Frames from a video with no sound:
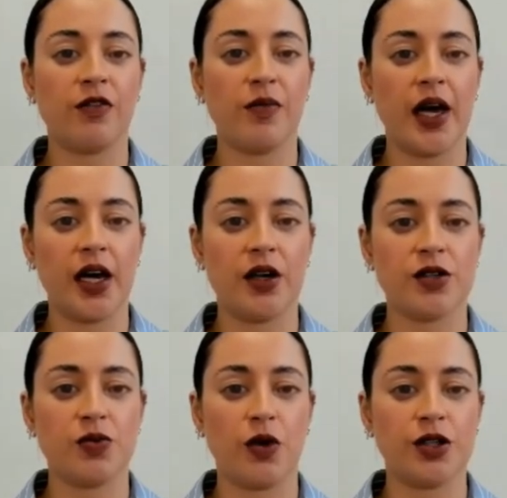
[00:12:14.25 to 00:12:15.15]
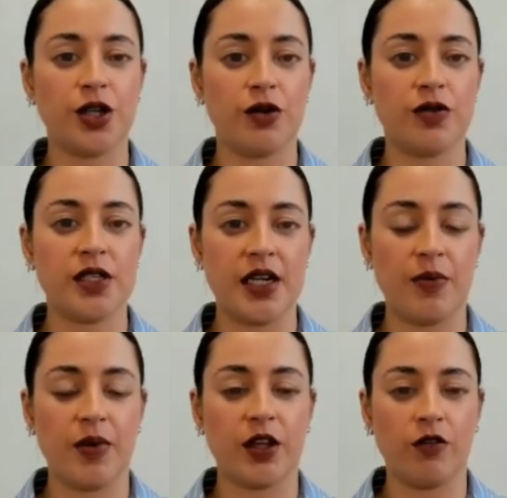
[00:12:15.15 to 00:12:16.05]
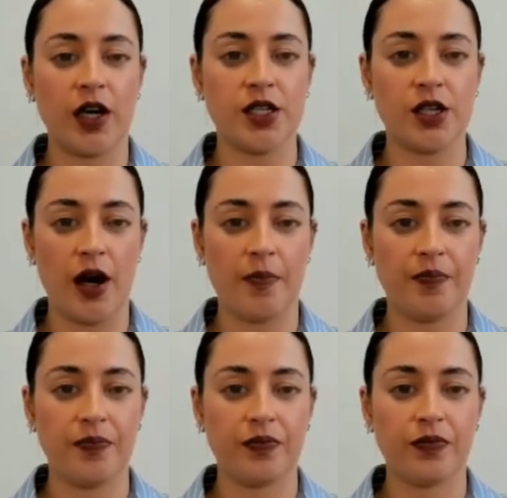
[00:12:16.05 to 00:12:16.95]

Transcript: making us want to go to sleep at the right time.